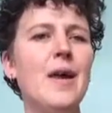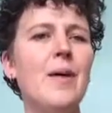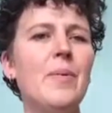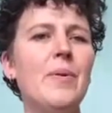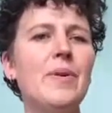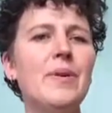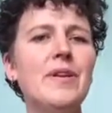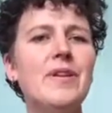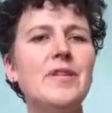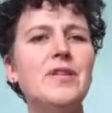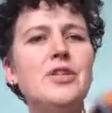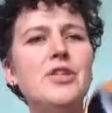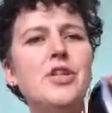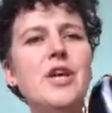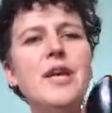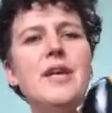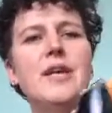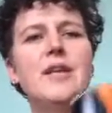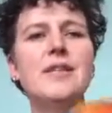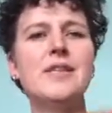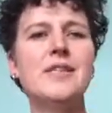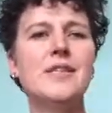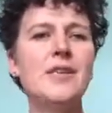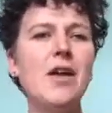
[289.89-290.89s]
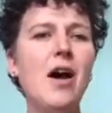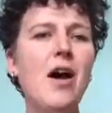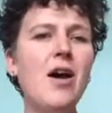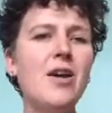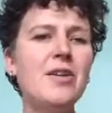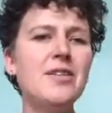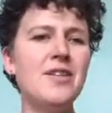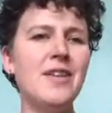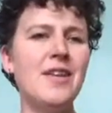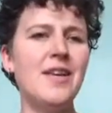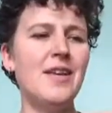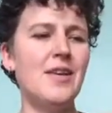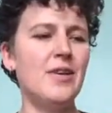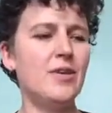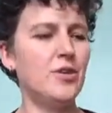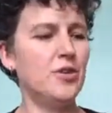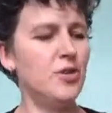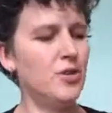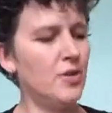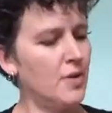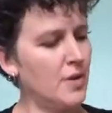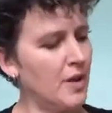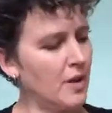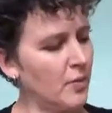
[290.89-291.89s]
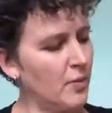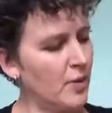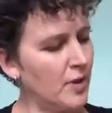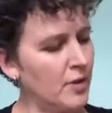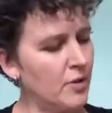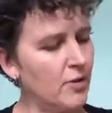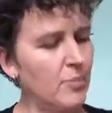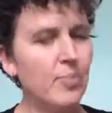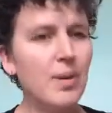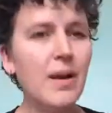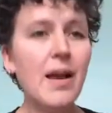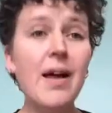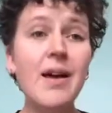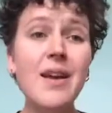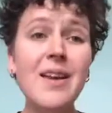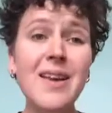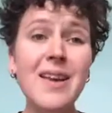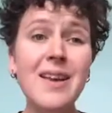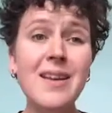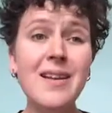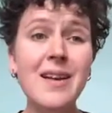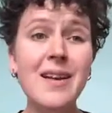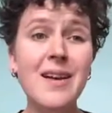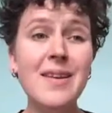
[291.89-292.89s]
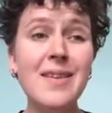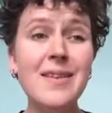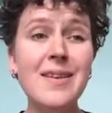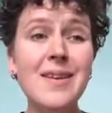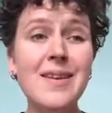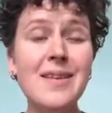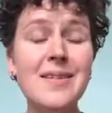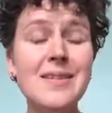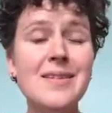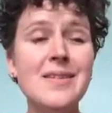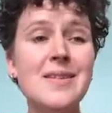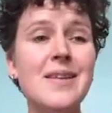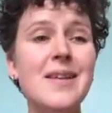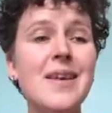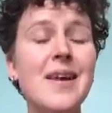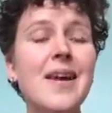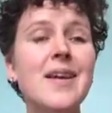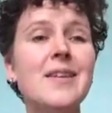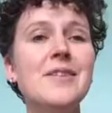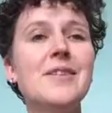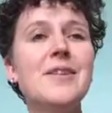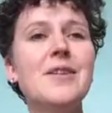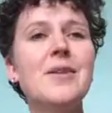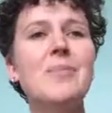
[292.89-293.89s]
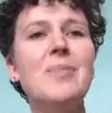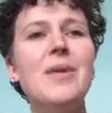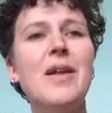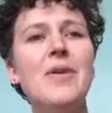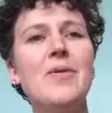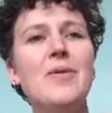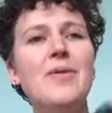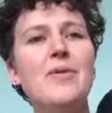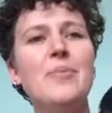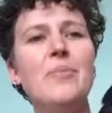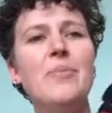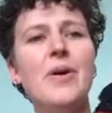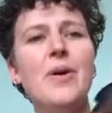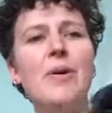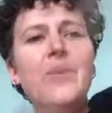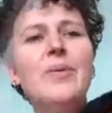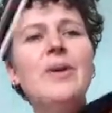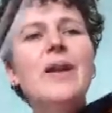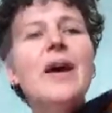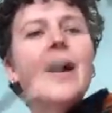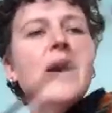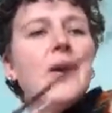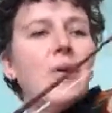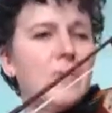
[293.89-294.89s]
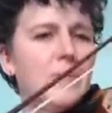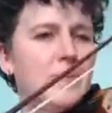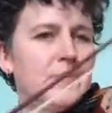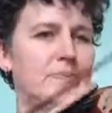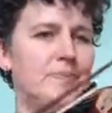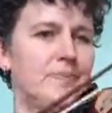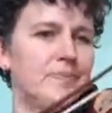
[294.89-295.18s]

I'm going to check it. It's hard to hear your tuning when you're plucking like this, so I'm going to play it with the bow now.